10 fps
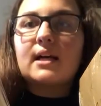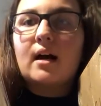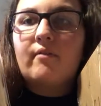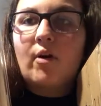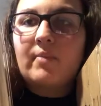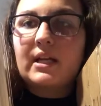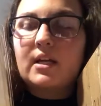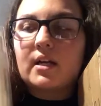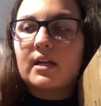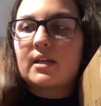of homemade
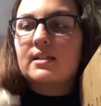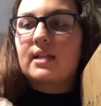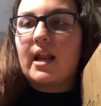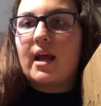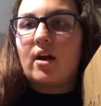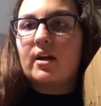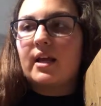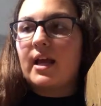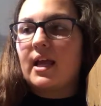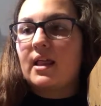cookies that I
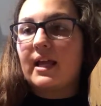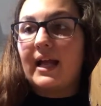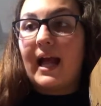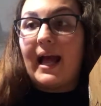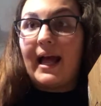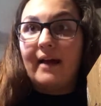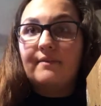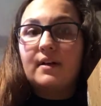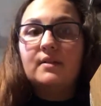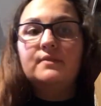already ate like
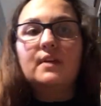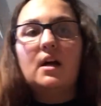half of.